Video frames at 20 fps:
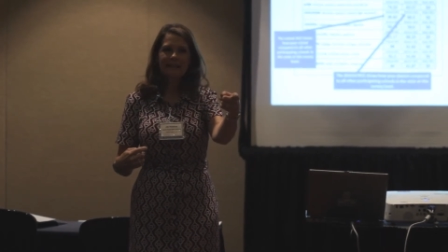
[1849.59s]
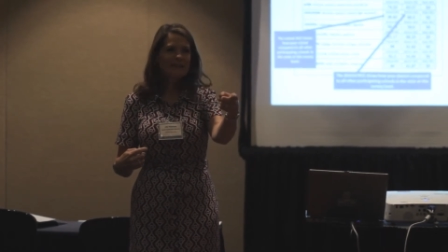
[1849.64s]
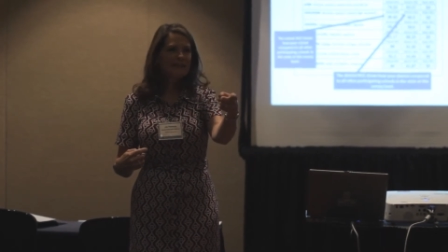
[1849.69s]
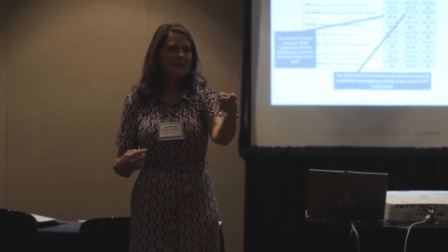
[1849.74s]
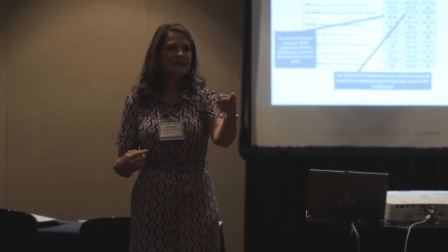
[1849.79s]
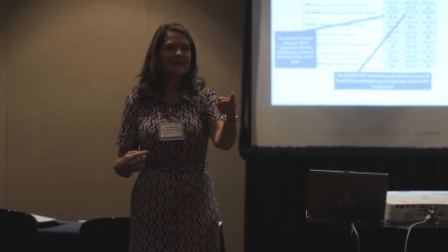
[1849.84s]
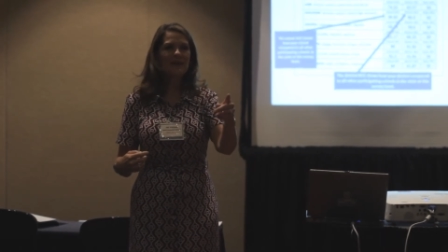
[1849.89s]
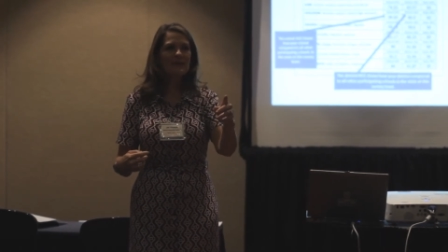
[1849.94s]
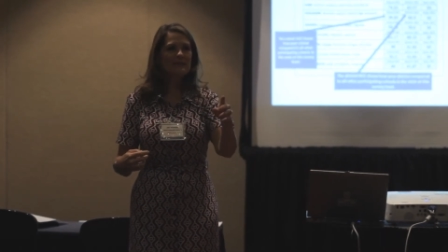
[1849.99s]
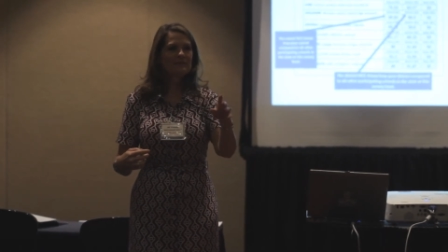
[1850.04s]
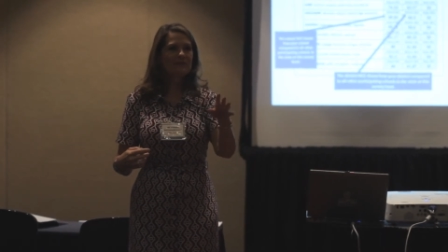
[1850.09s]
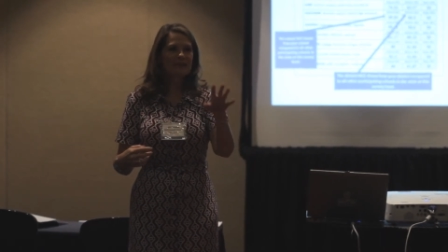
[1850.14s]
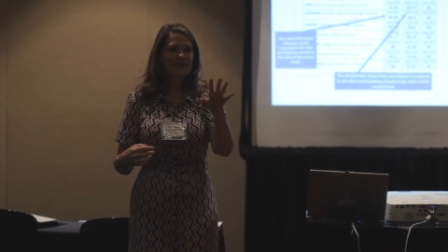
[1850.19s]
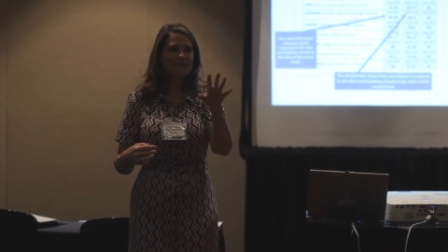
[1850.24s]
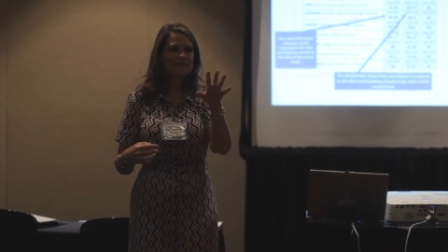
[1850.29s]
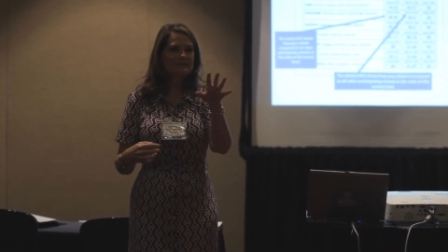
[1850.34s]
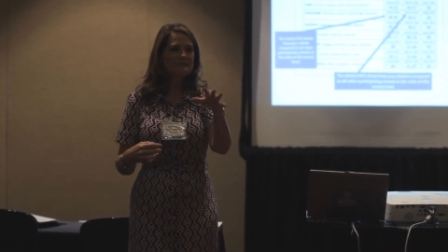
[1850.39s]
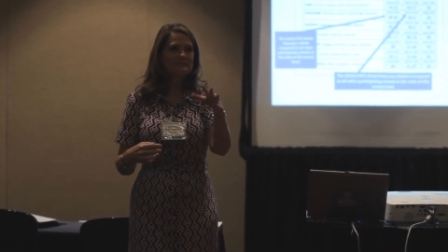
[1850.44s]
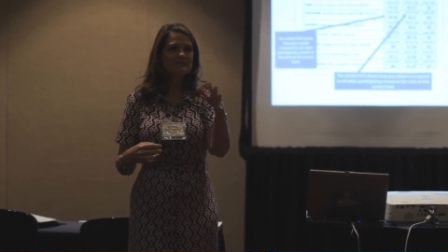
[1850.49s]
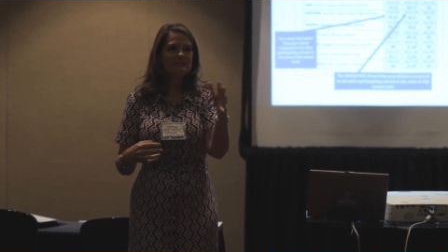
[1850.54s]
You know, like
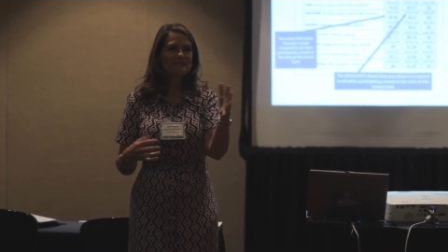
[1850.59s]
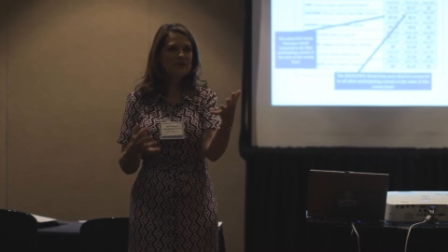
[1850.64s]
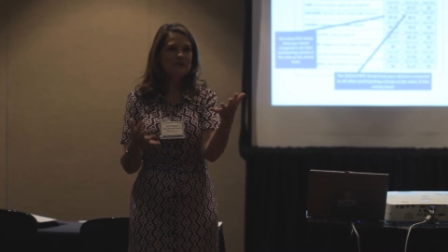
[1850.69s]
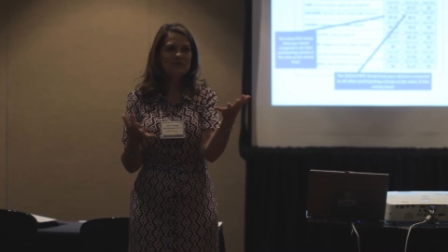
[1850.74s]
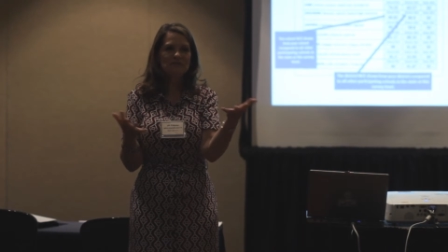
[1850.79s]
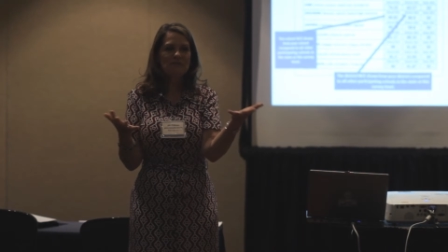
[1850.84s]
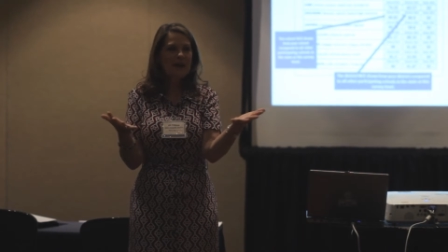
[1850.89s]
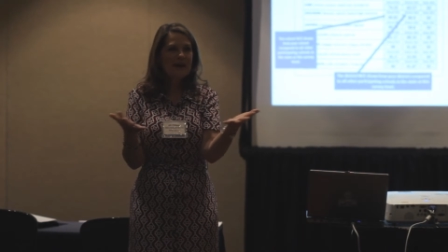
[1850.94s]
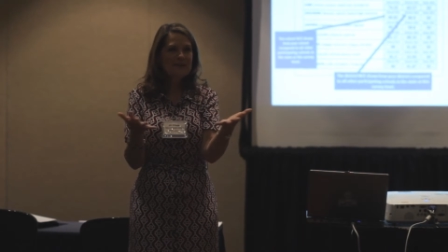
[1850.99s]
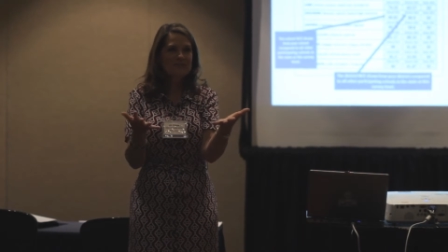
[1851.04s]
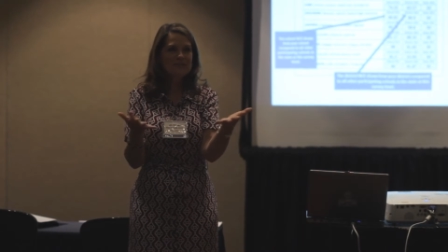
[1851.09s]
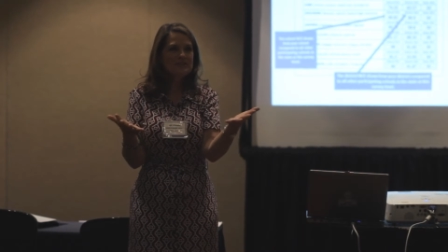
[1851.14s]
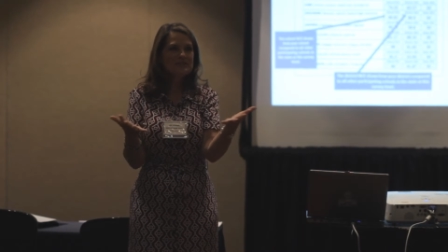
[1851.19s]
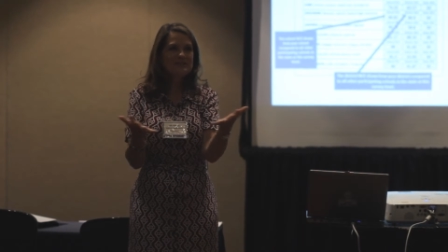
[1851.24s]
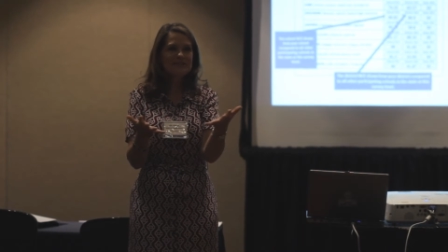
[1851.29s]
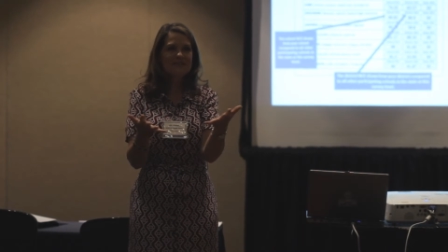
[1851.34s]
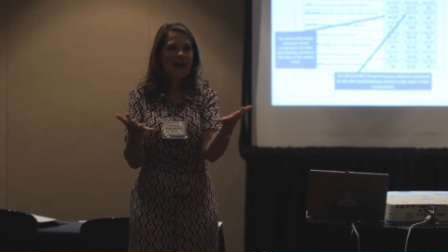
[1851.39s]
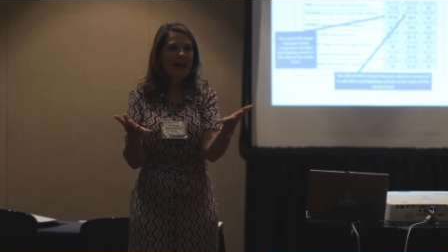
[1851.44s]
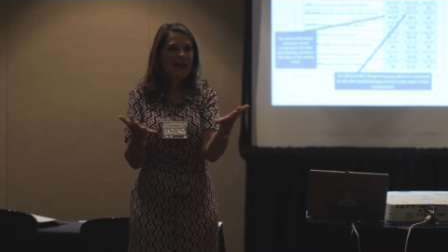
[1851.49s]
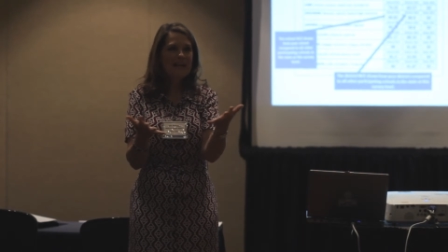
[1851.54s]
she's my, she's
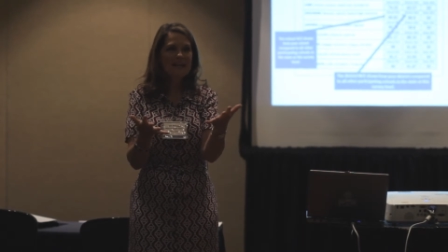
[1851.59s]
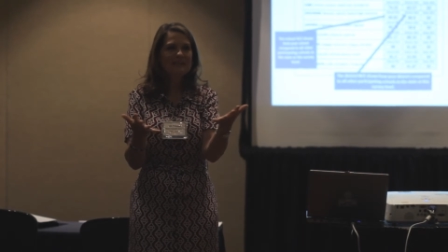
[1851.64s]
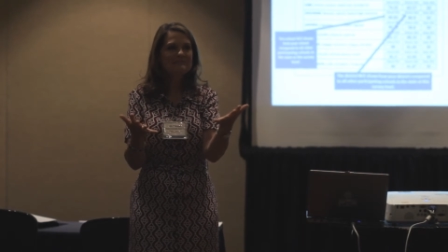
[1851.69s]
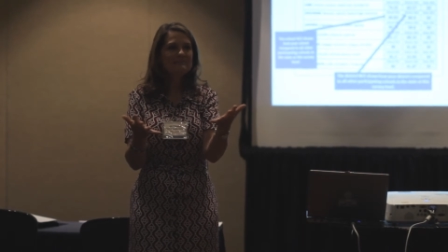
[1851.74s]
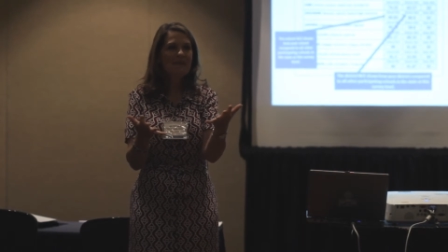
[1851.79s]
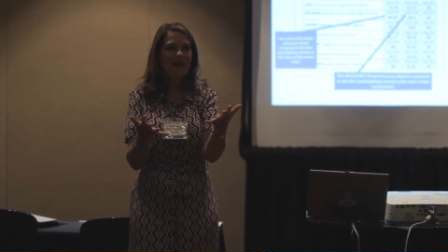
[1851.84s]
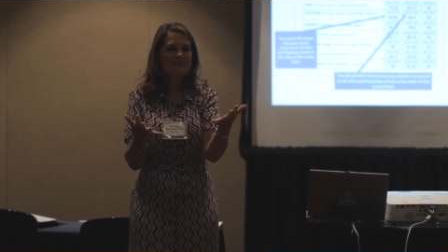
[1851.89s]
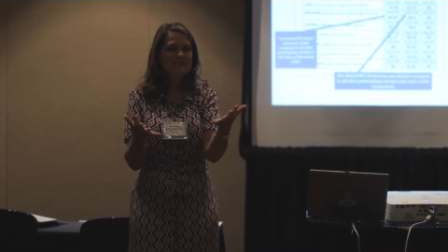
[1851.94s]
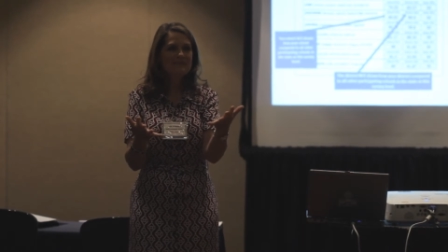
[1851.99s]
not in my